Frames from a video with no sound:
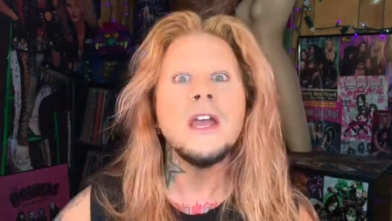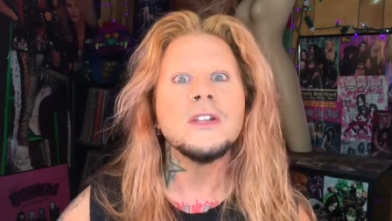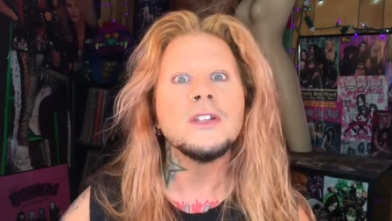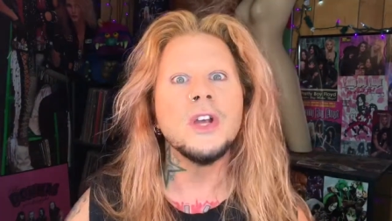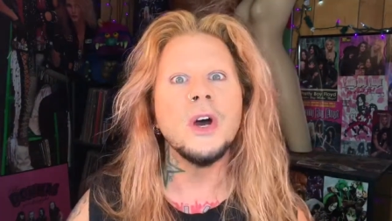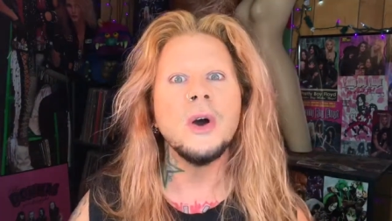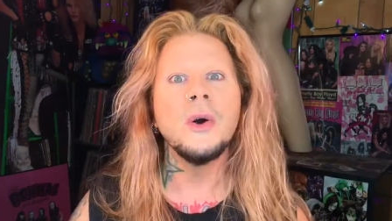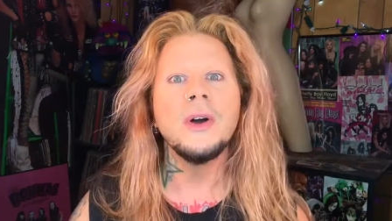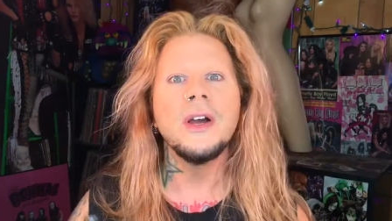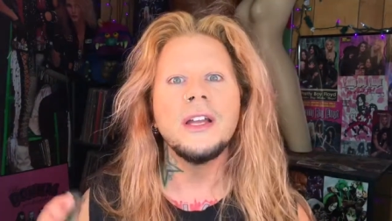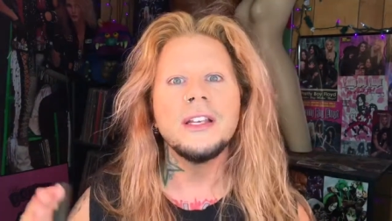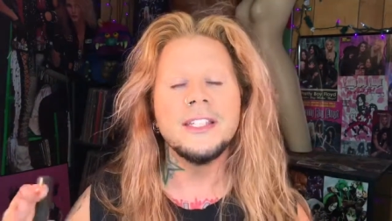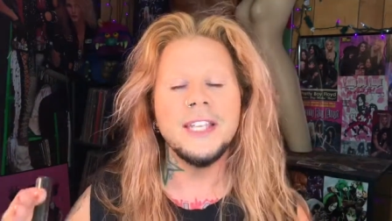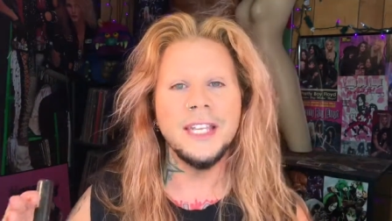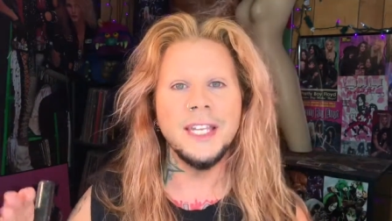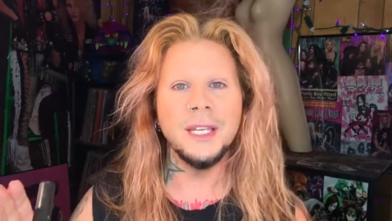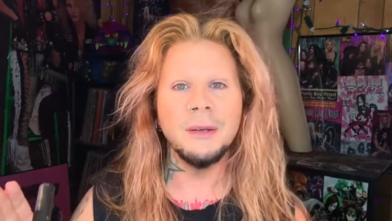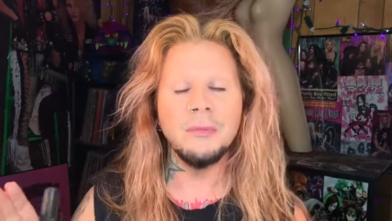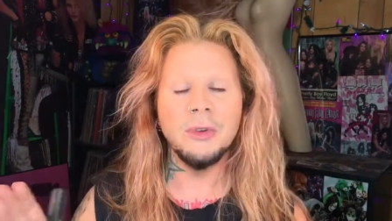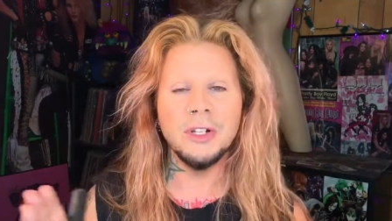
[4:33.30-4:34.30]
so
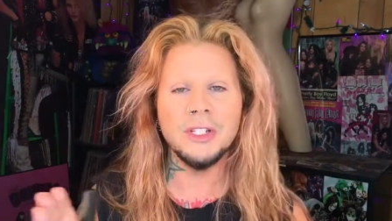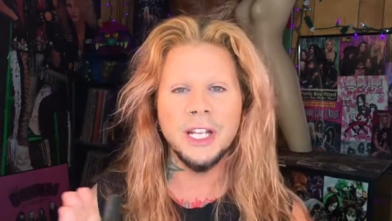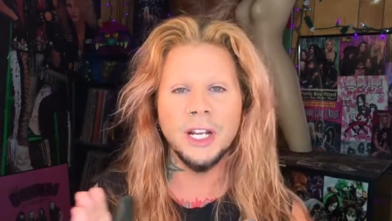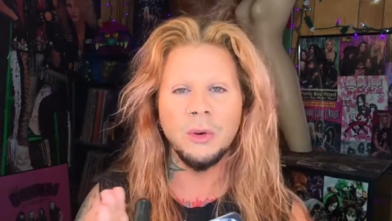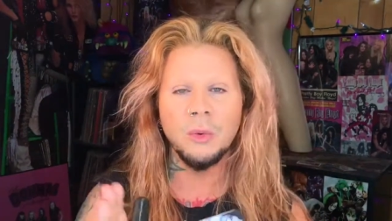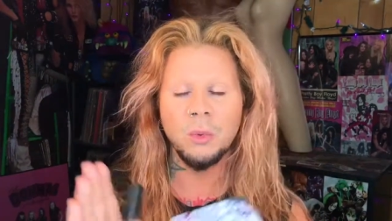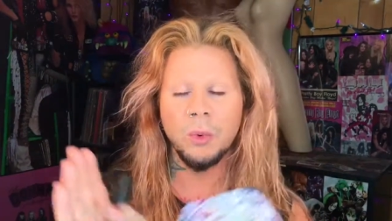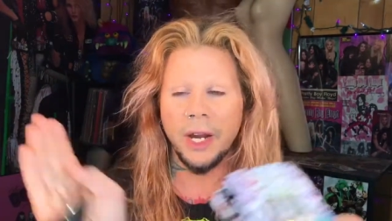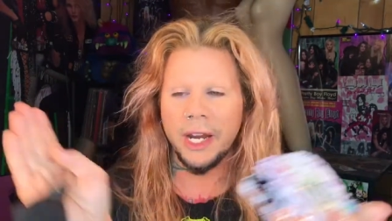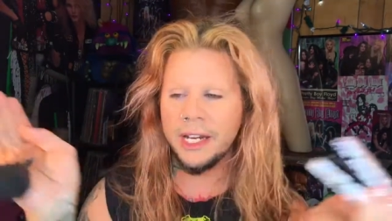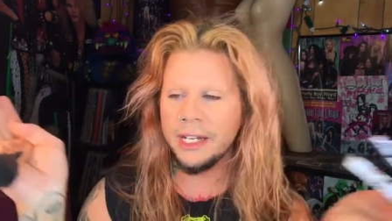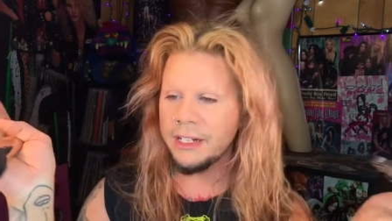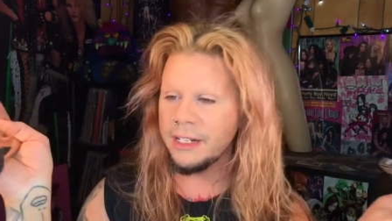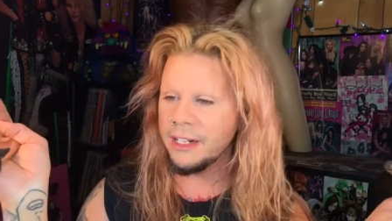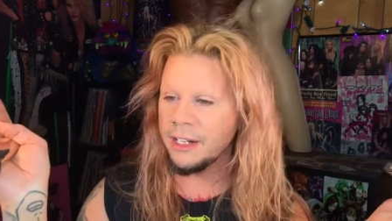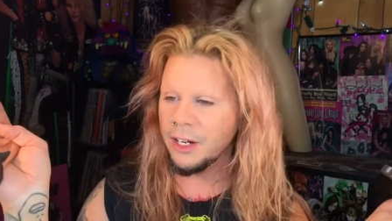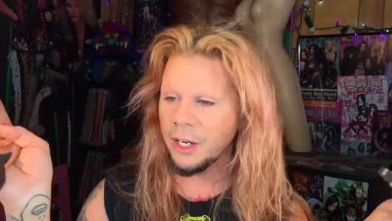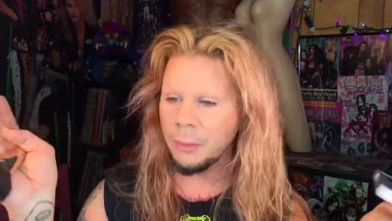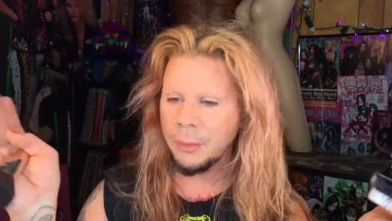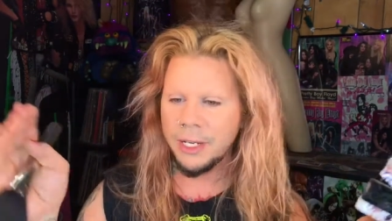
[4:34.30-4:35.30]
Tim looks like a
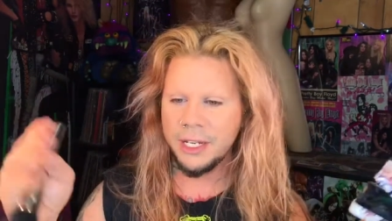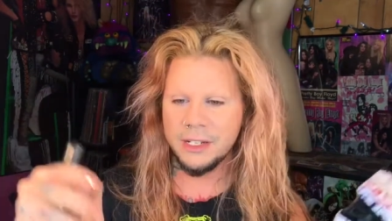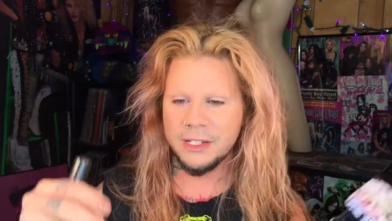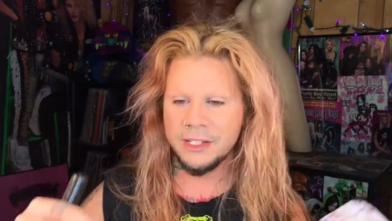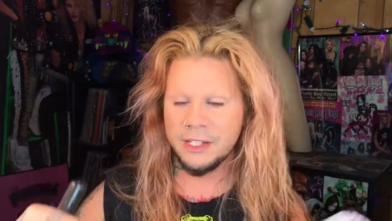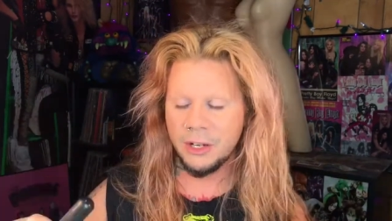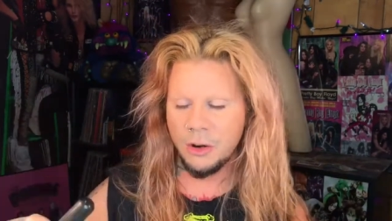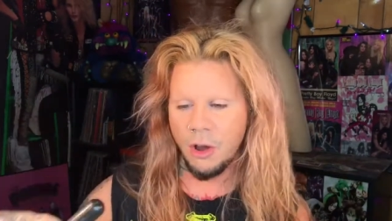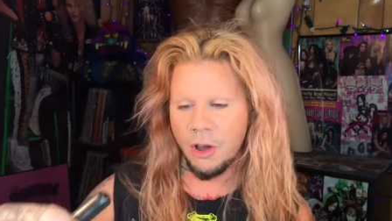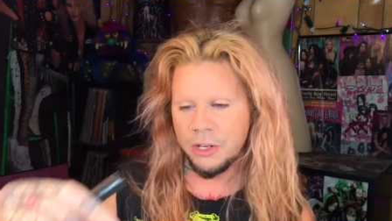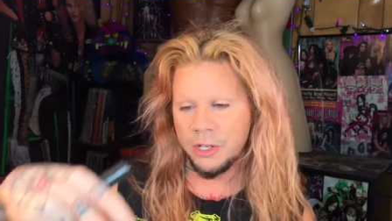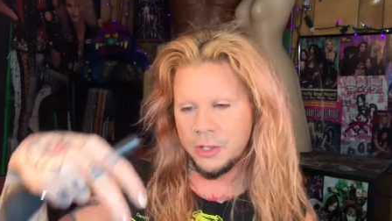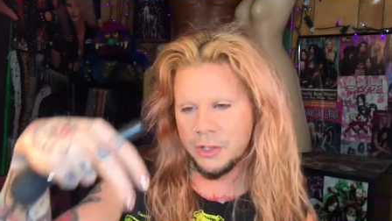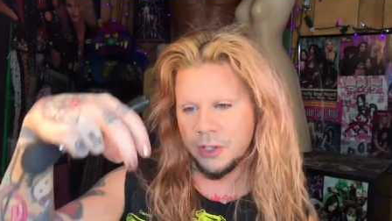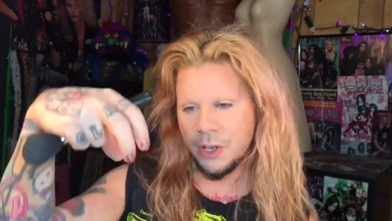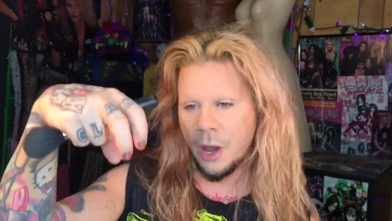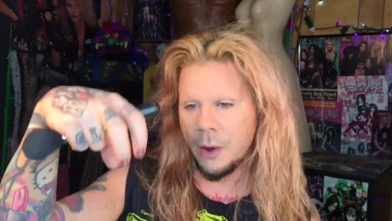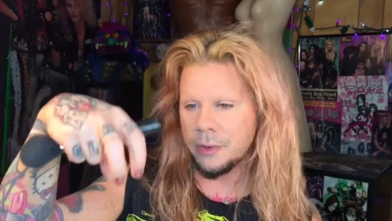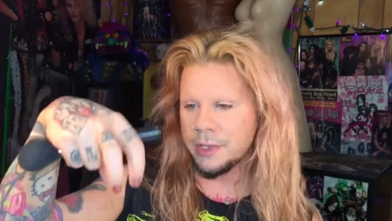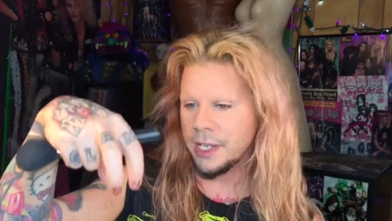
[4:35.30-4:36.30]
reindeer because the all you
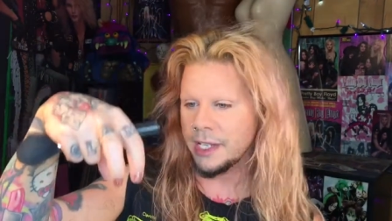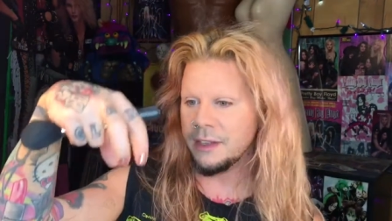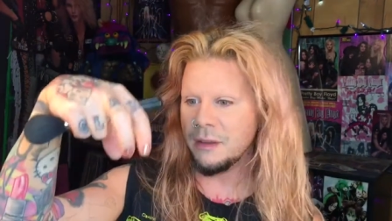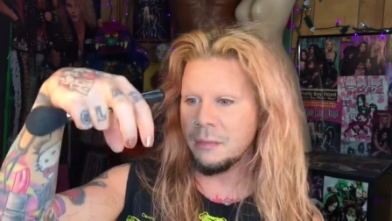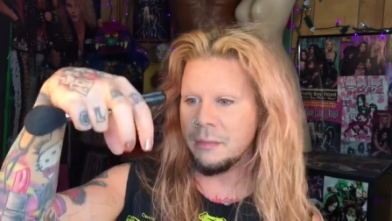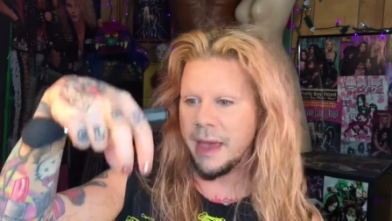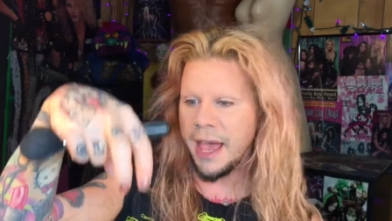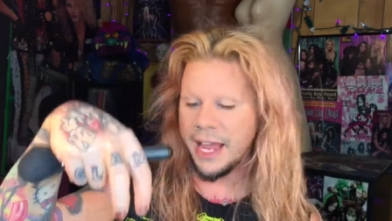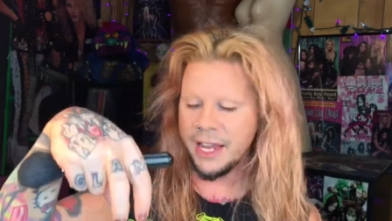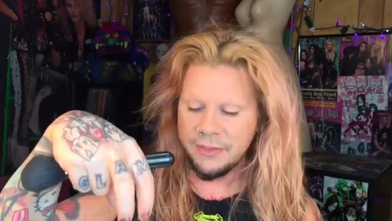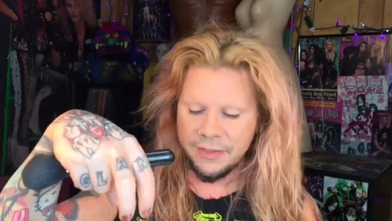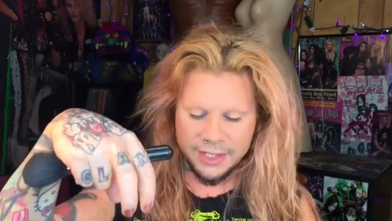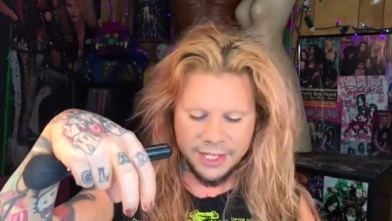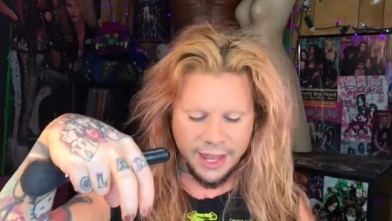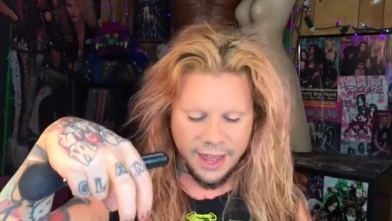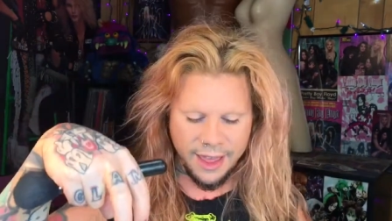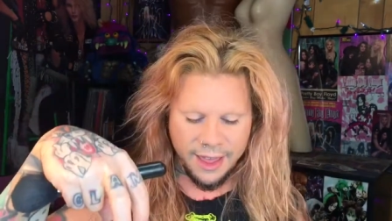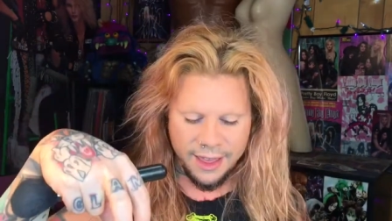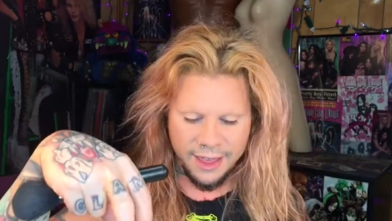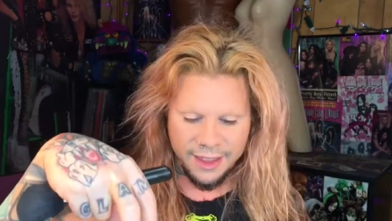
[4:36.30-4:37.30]
saw was like the back of his
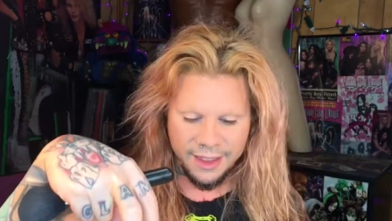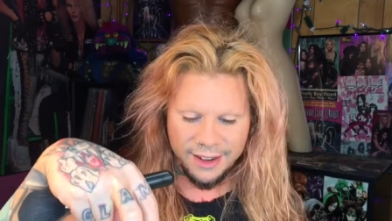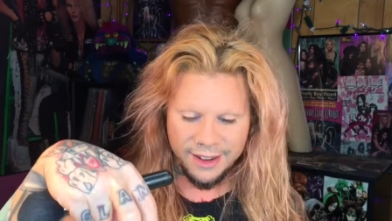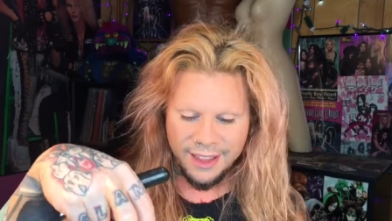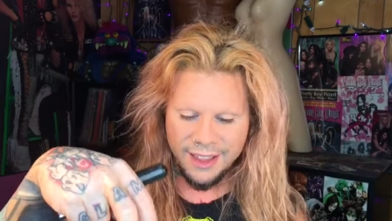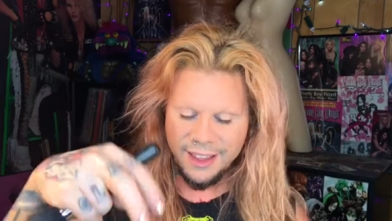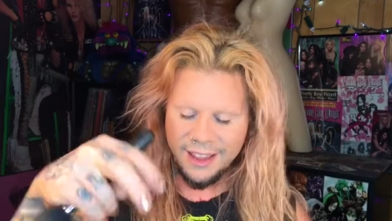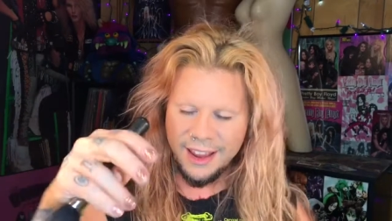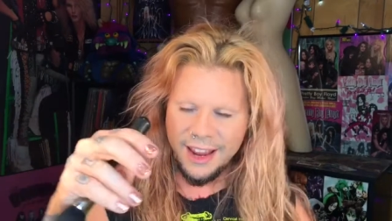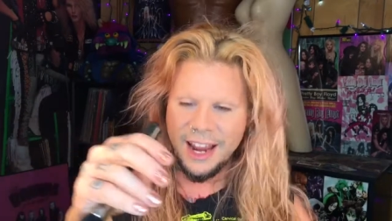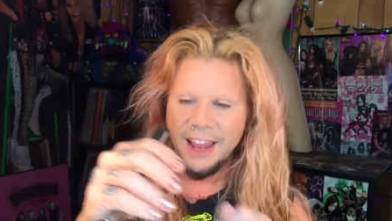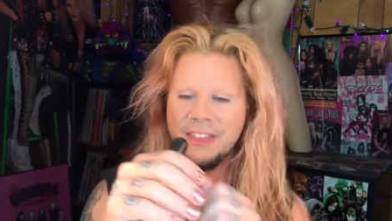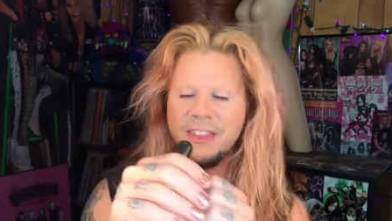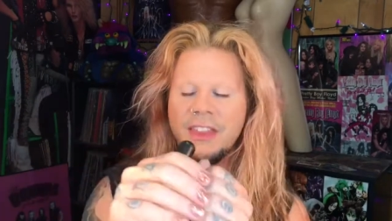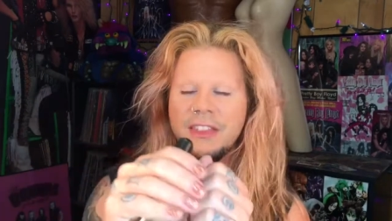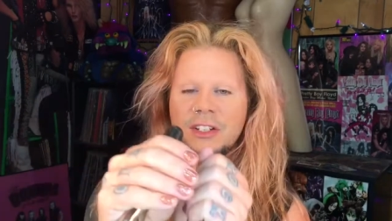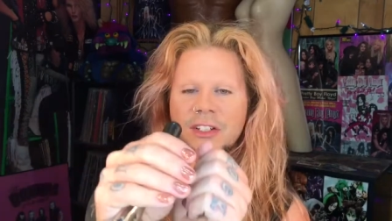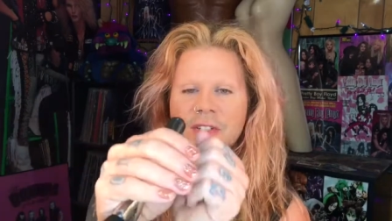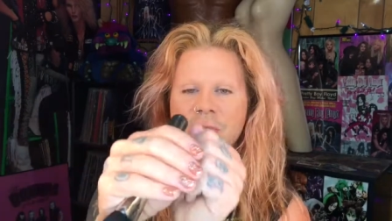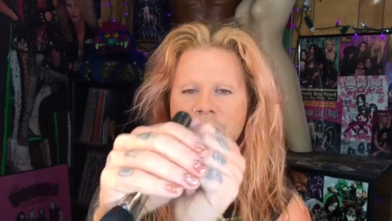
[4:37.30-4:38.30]
head and then these